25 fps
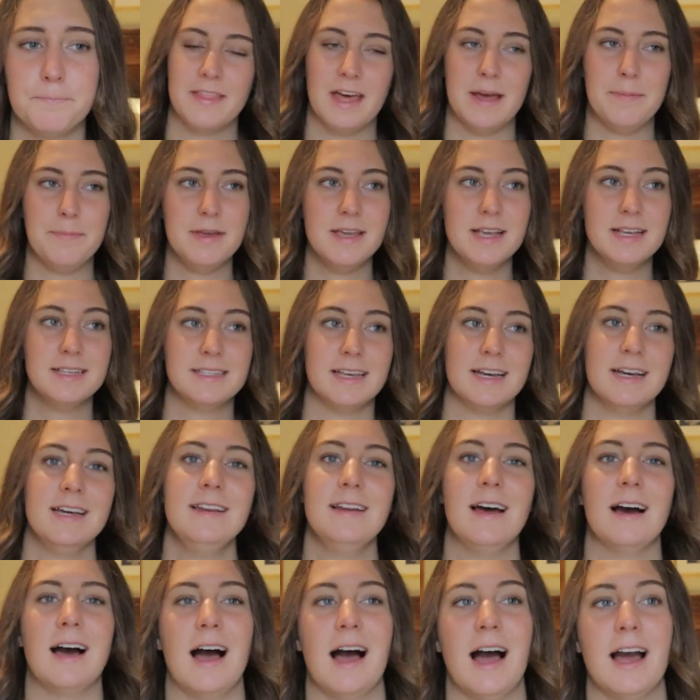That being
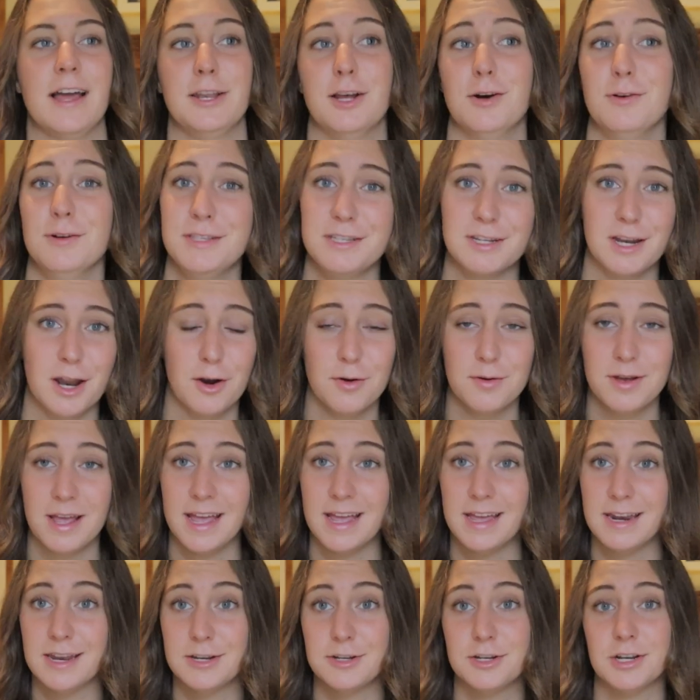said, I know it's not
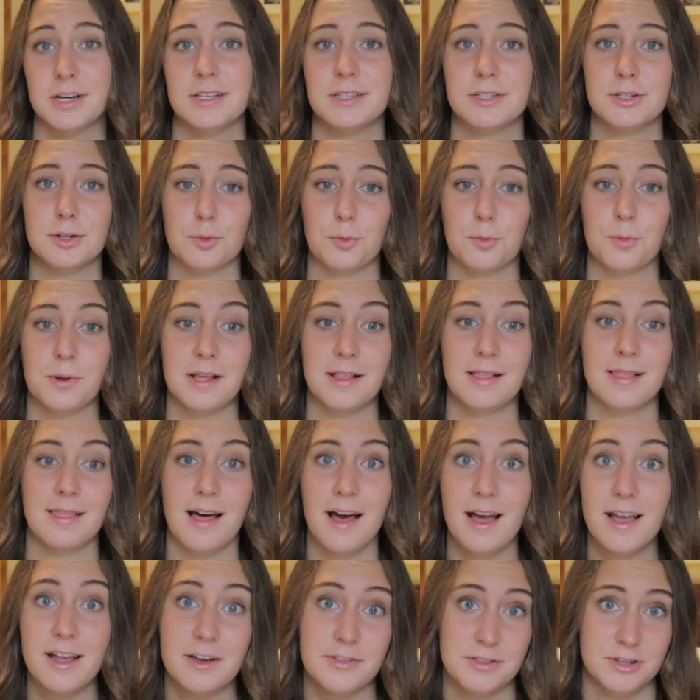okay to just
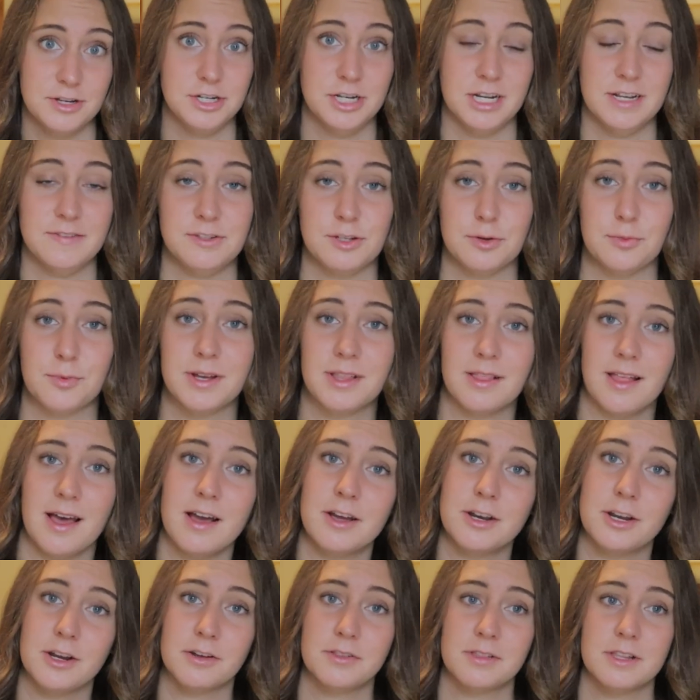rely on the chiefs and rely
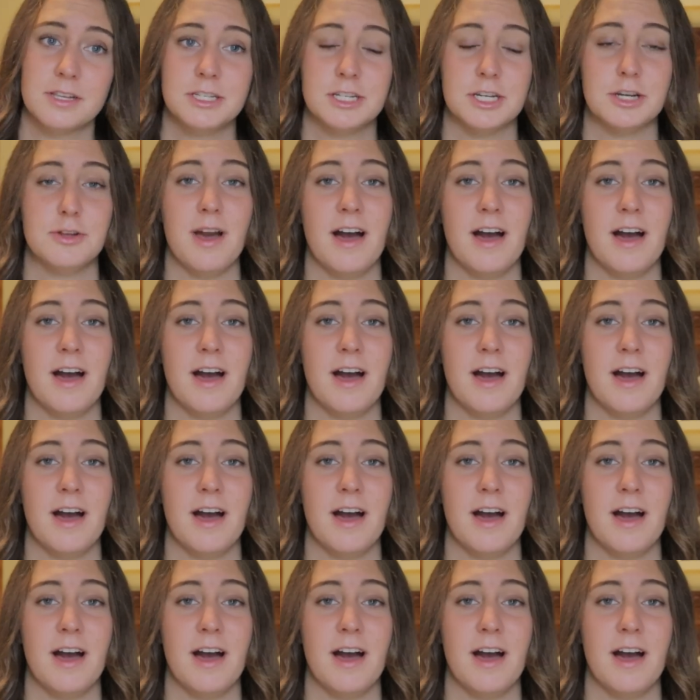on your enlisted.